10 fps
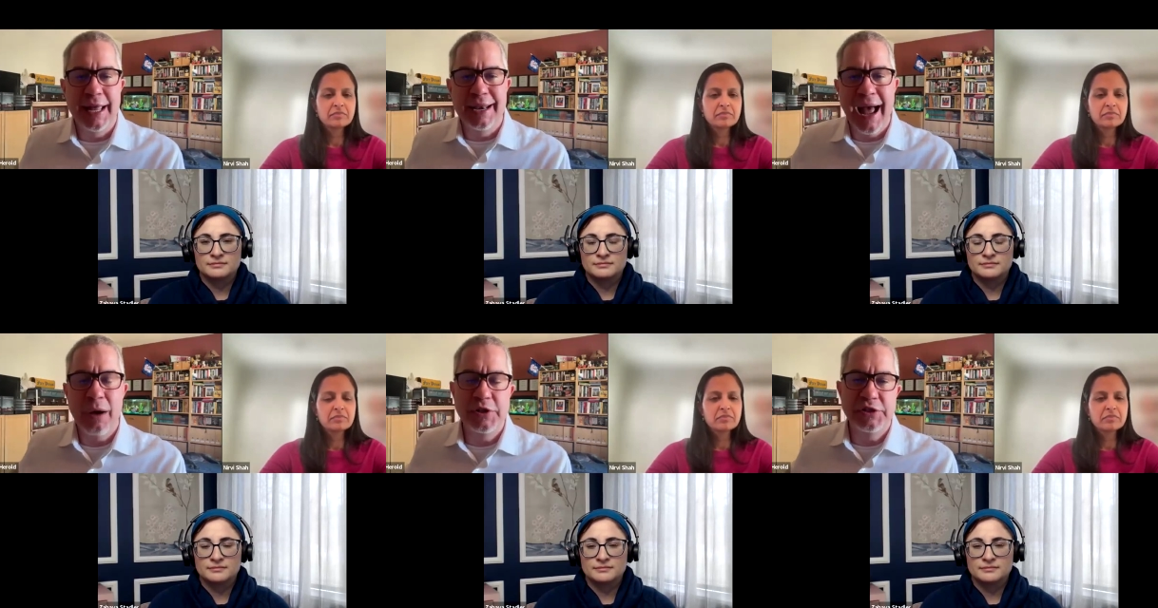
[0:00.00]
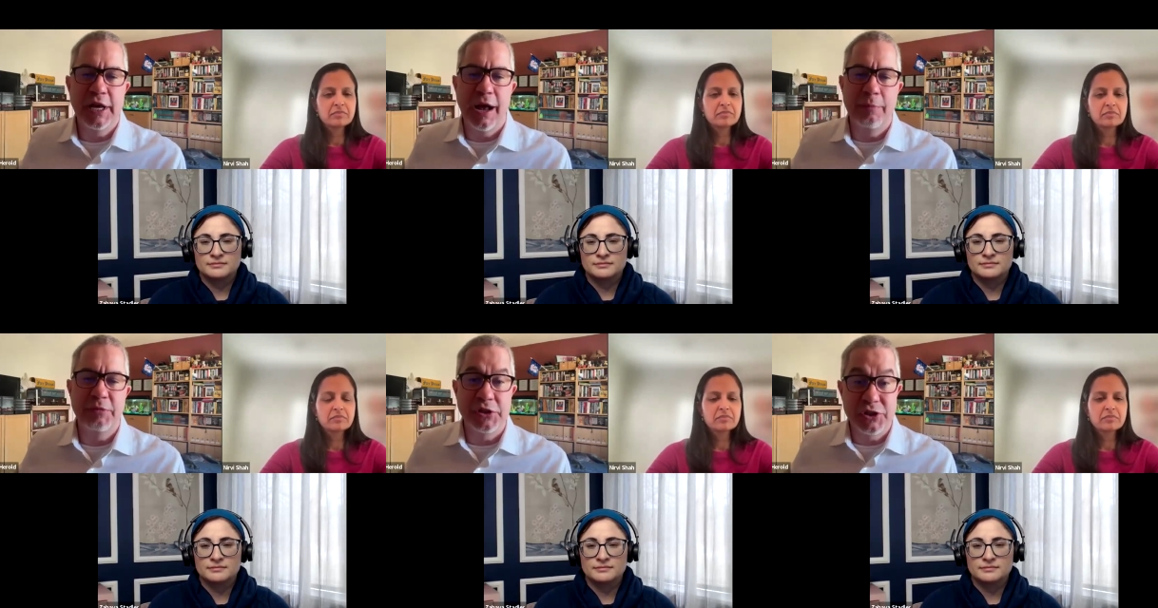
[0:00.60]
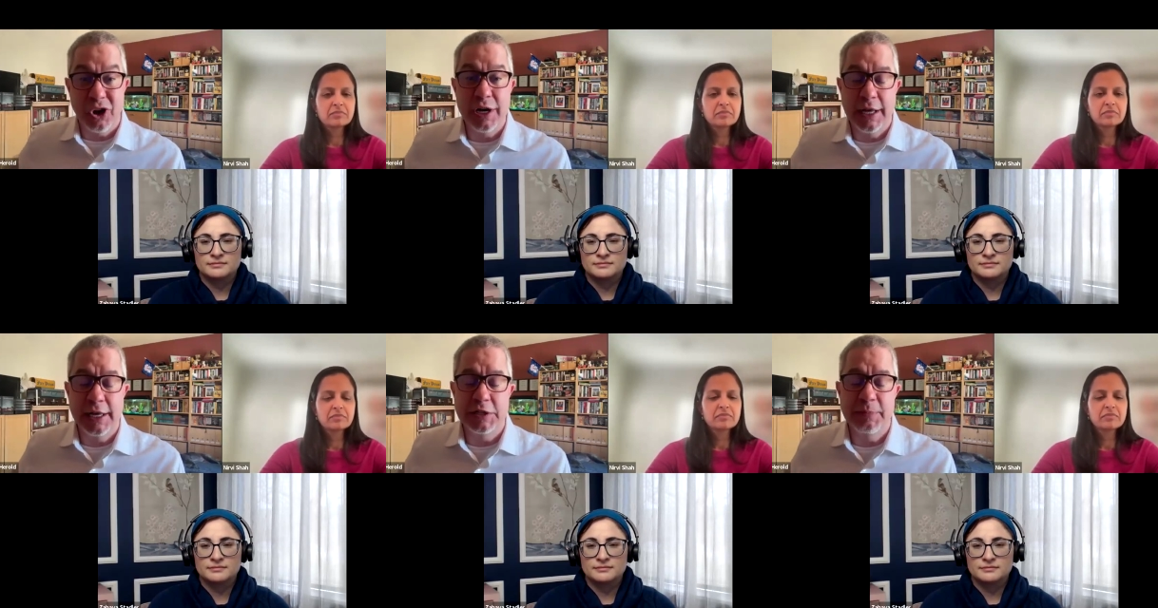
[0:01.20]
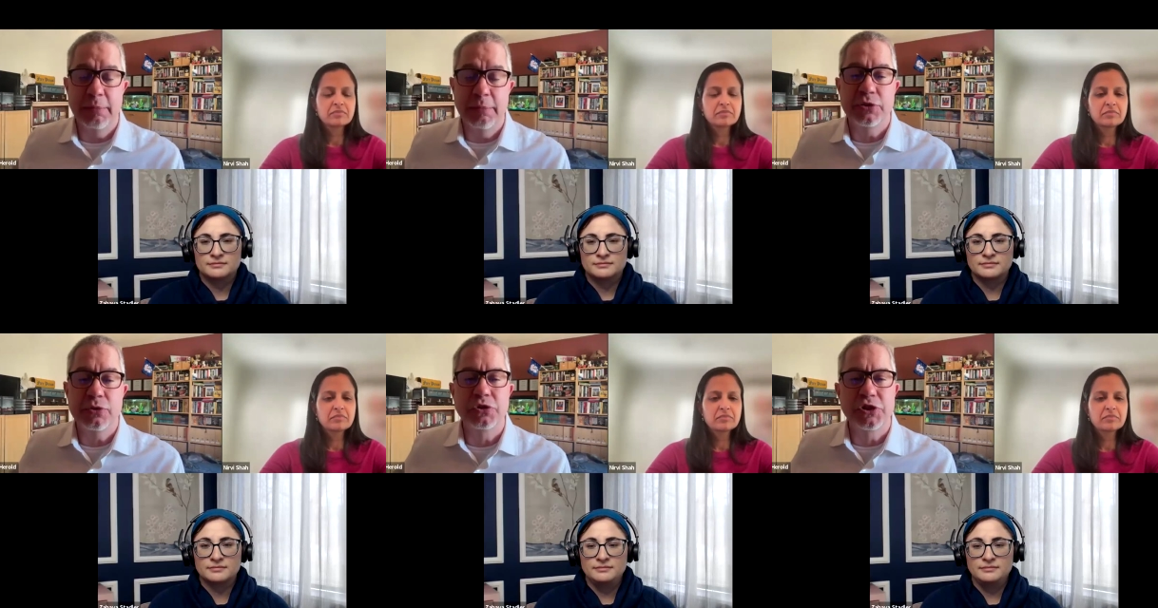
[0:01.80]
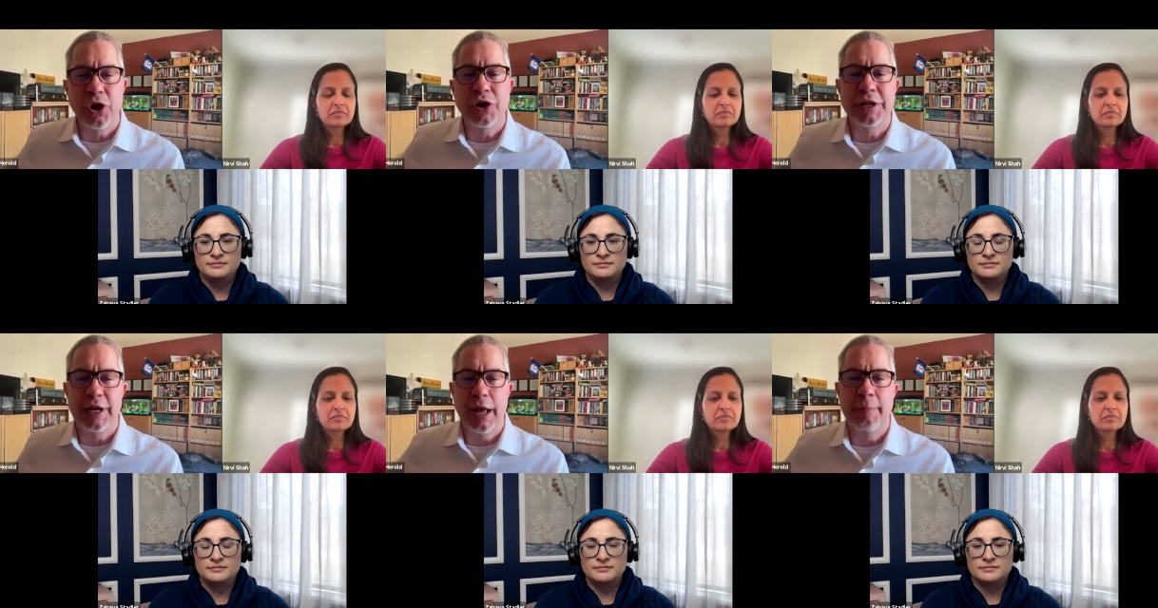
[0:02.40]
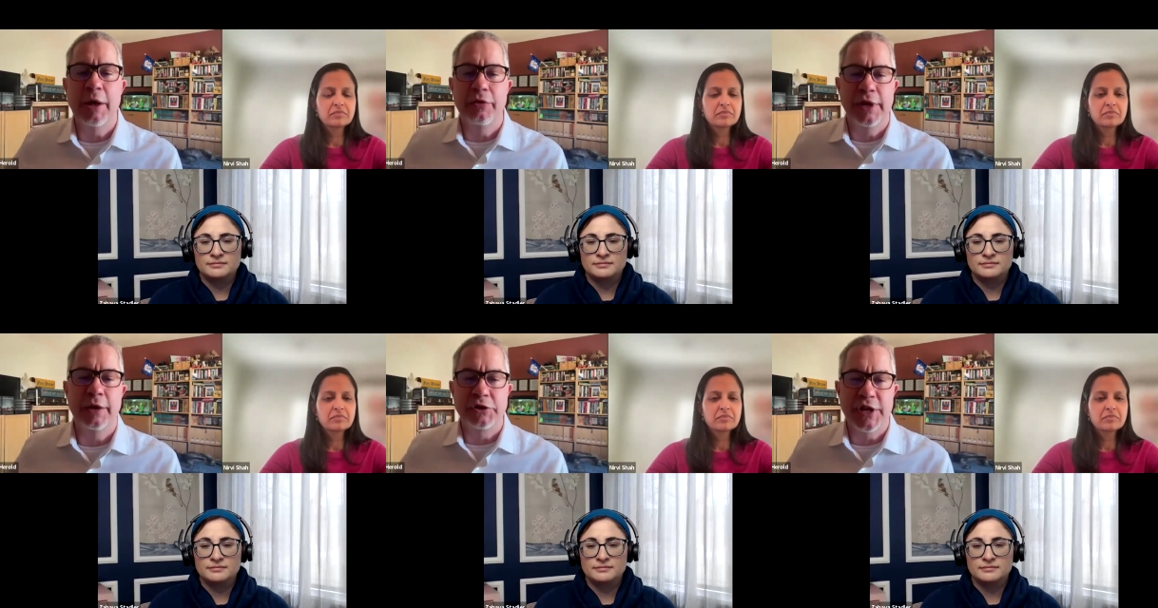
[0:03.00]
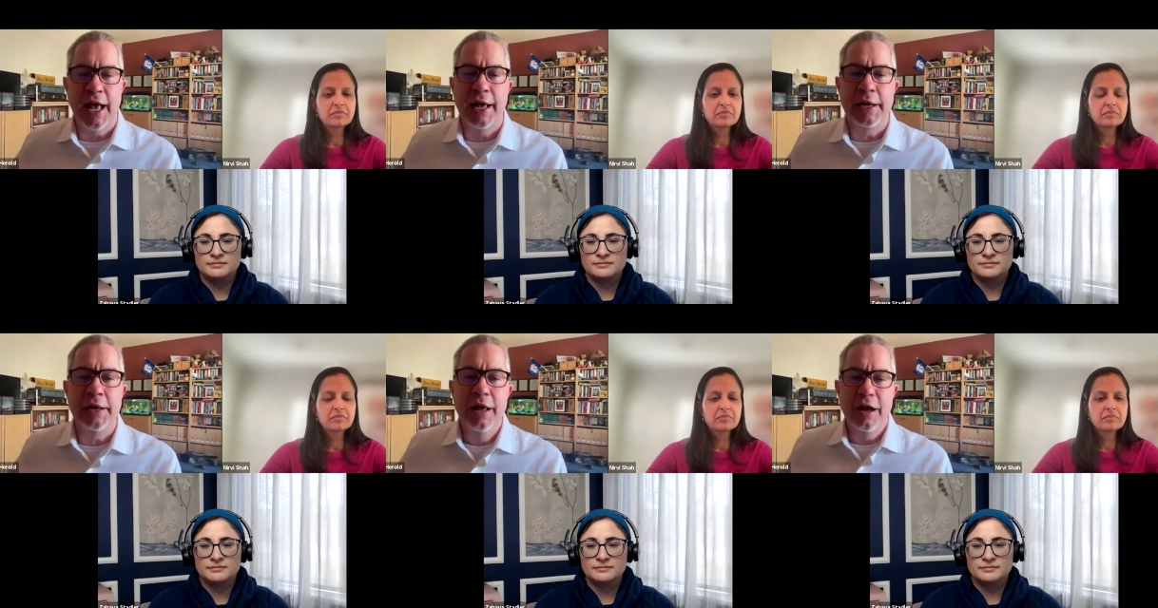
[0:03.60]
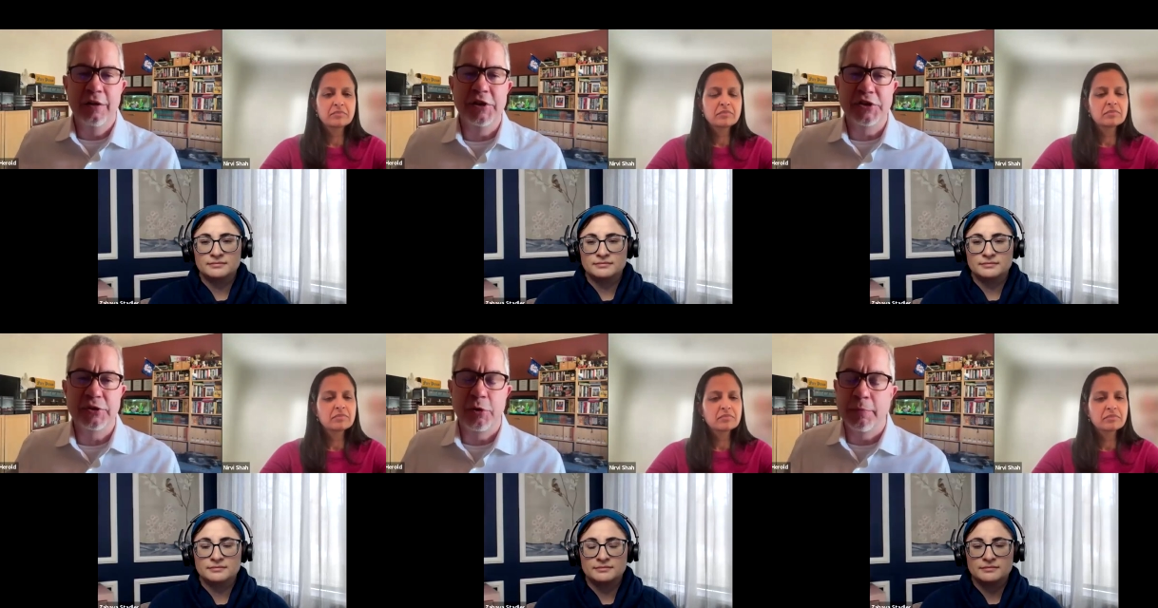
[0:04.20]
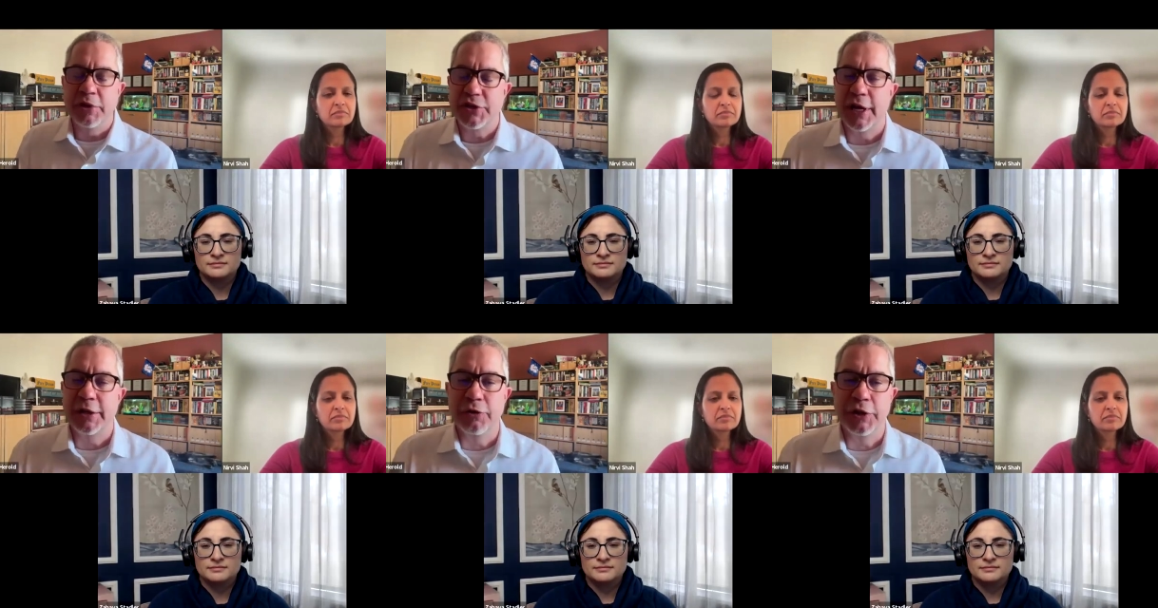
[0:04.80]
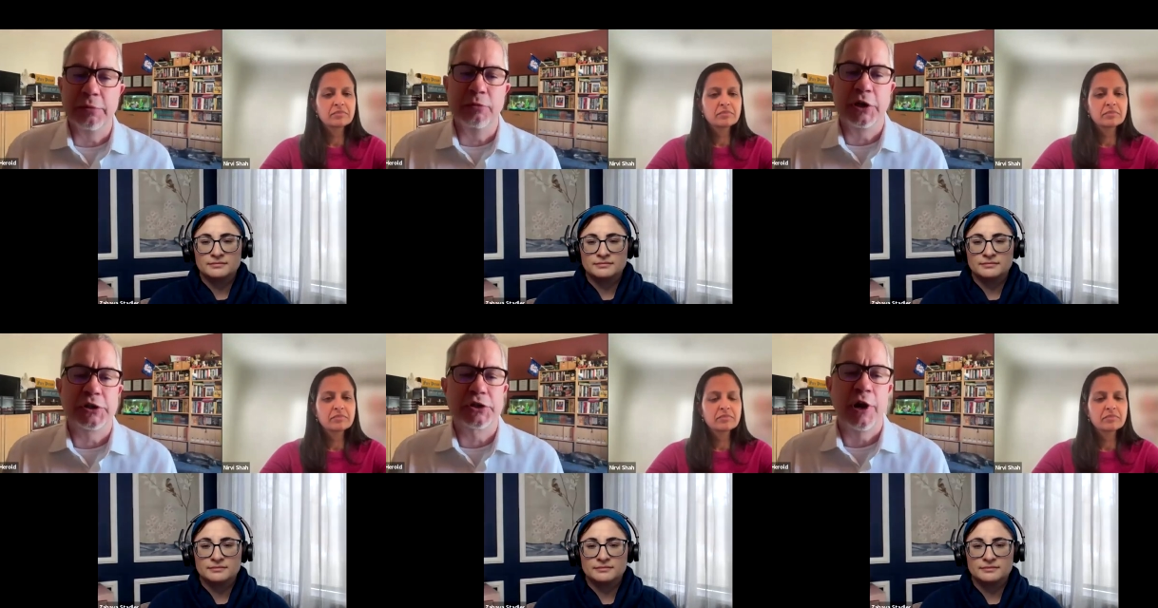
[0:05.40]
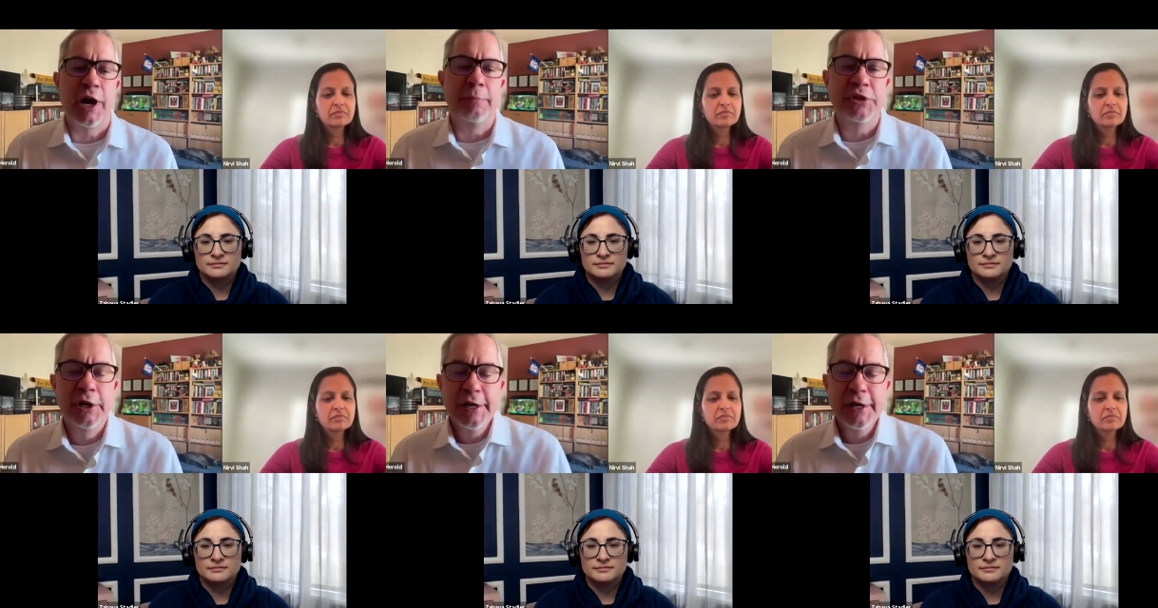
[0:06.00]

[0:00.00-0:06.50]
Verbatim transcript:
Speaker 1: And now we see Compton starting in its public schools, starting to come out the other side of the suburban cycle that the book describes.